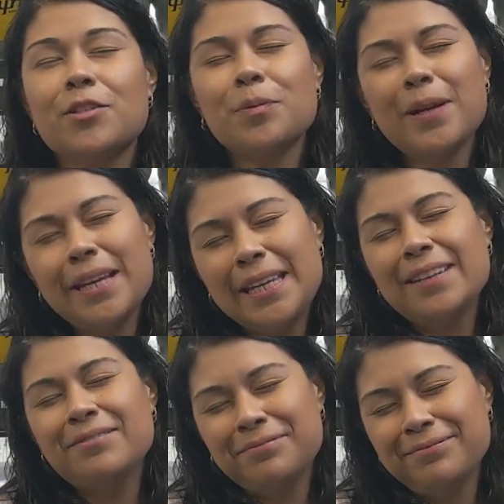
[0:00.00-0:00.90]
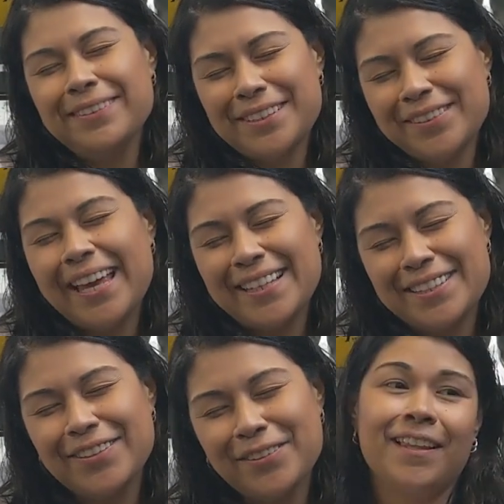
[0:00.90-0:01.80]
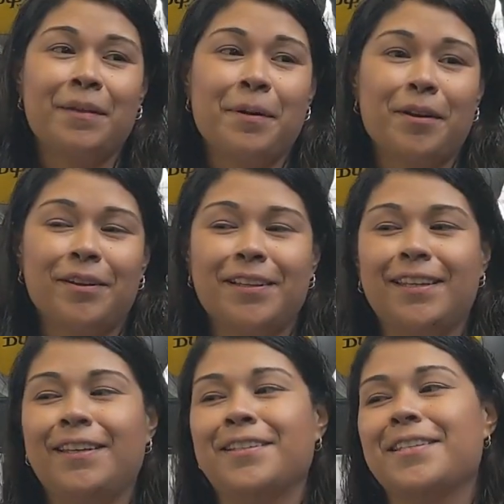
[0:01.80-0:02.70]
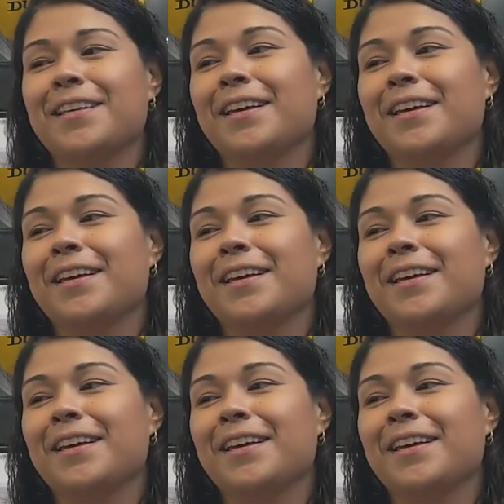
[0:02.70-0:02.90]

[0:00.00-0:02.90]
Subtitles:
20, it's okay too. I like power cleans.